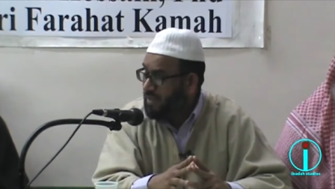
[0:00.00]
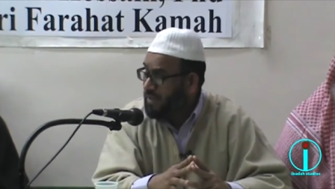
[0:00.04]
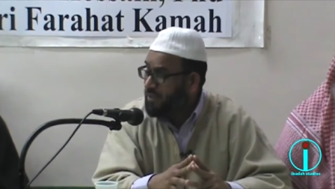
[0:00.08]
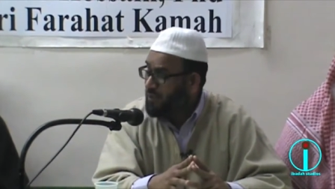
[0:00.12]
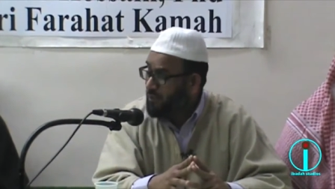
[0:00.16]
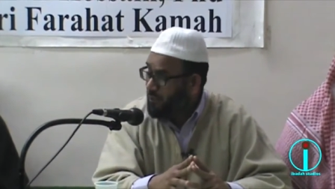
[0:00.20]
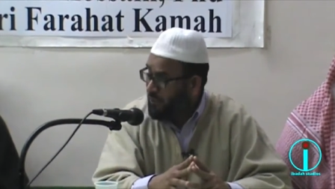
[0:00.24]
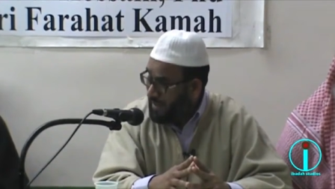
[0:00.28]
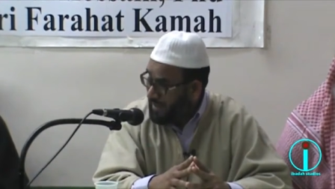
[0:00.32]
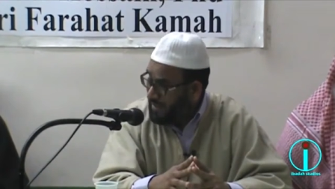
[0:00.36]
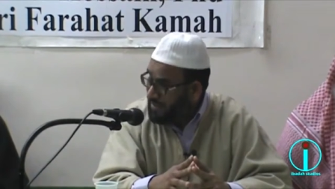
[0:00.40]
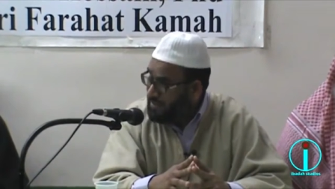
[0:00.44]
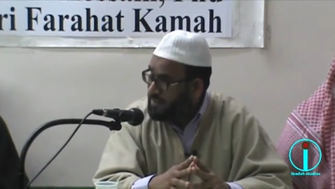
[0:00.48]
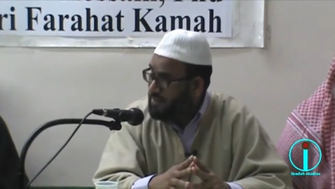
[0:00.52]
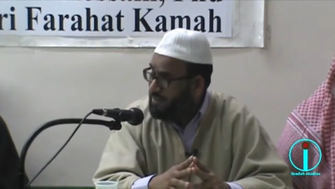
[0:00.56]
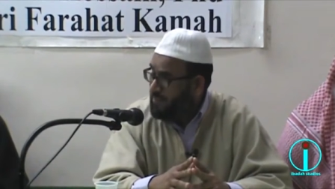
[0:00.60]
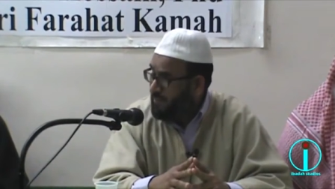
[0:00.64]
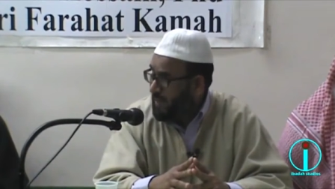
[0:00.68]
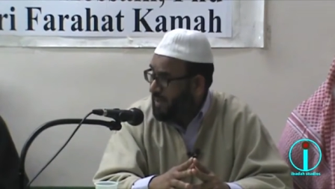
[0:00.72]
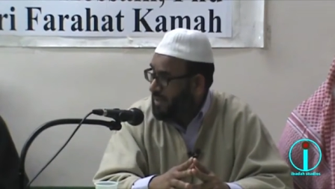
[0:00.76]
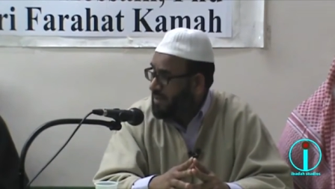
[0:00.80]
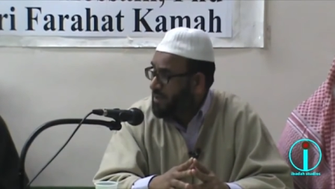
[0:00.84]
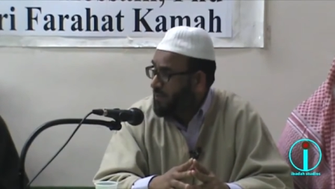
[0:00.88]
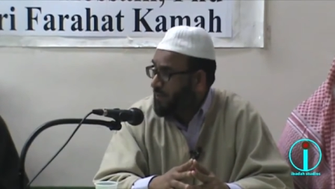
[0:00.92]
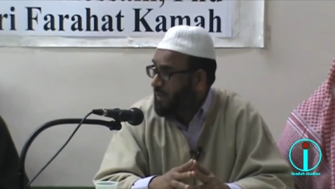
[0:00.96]
The West,
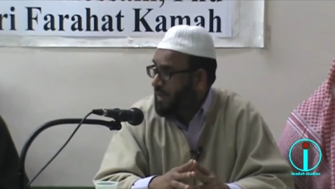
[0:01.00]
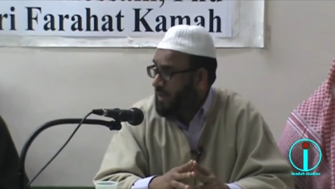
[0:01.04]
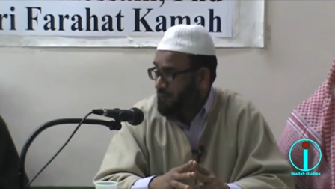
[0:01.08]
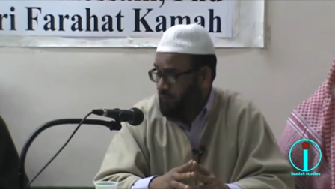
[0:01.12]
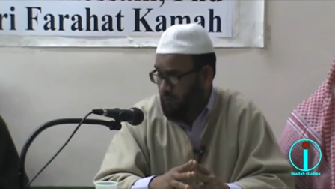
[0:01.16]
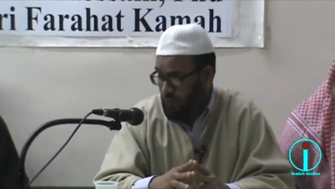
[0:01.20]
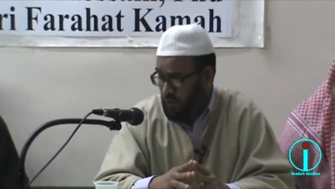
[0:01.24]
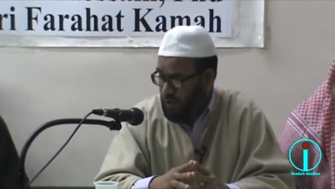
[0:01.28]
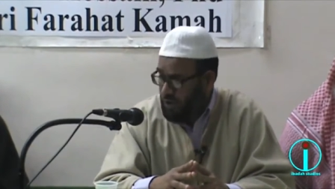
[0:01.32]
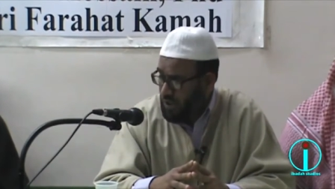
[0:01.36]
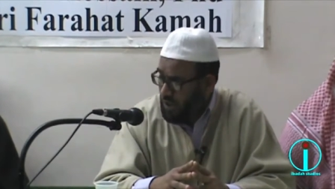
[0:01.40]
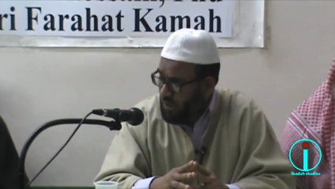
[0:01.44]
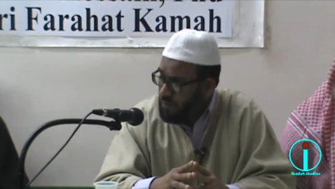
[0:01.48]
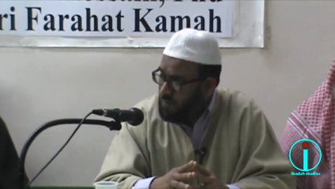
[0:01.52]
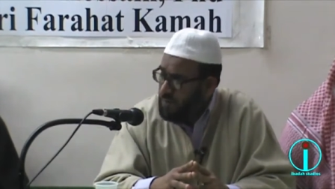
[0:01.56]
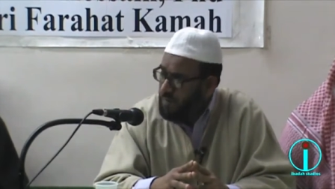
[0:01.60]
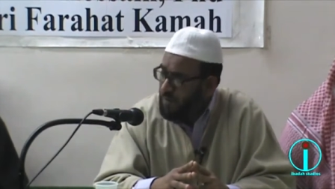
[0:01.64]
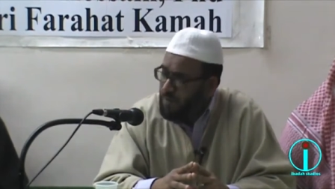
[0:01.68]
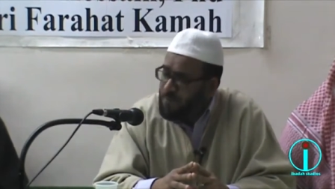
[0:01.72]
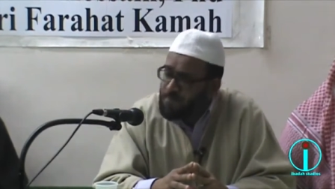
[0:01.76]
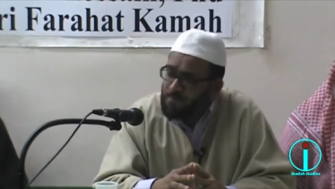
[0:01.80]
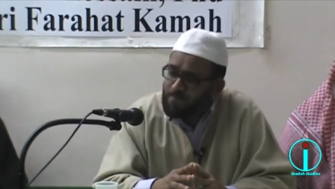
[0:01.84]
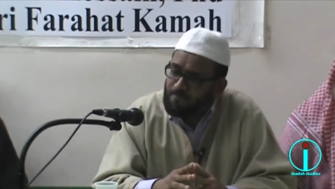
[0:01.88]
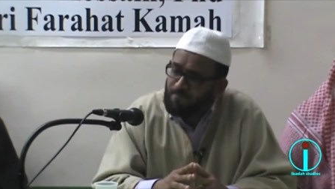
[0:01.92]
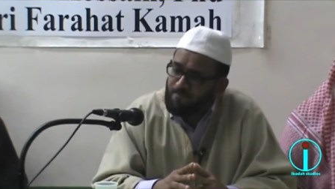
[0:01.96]
by the way, if you don't
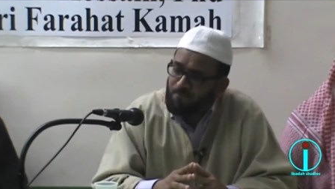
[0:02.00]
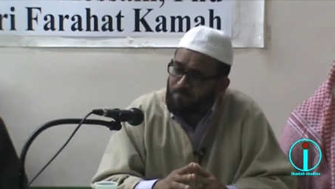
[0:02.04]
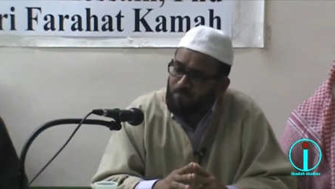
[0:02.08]
know,